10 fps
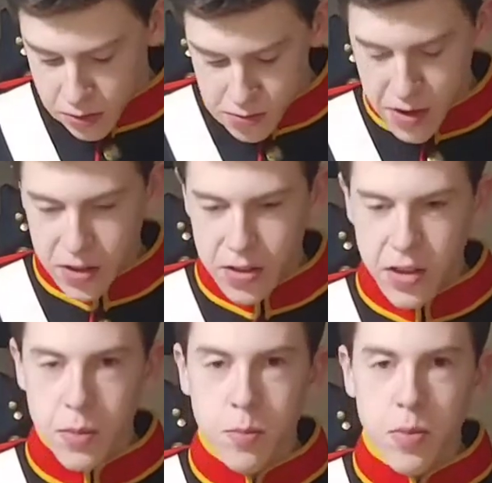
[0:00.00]

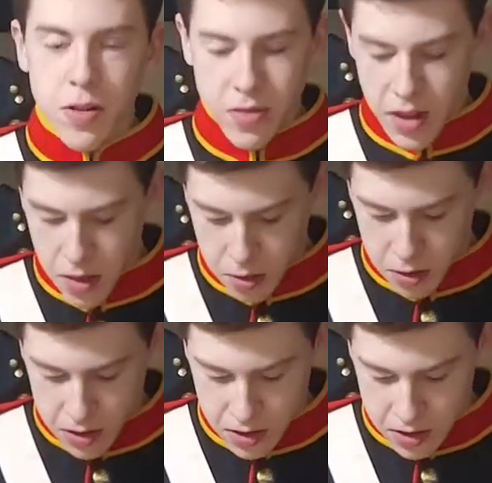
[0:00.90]
regular buff
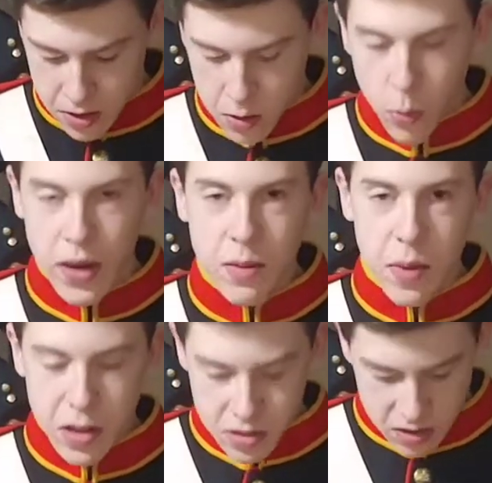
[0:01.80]
leather white
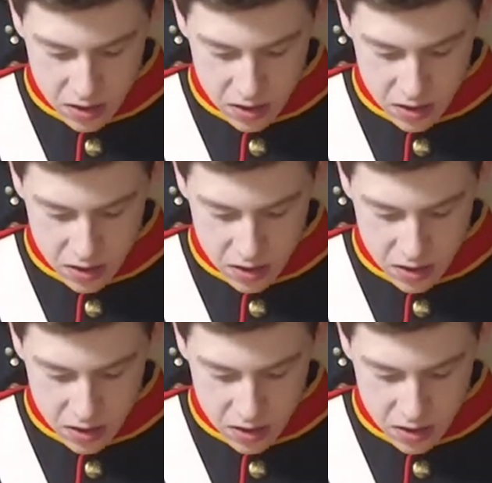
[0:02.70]
belt,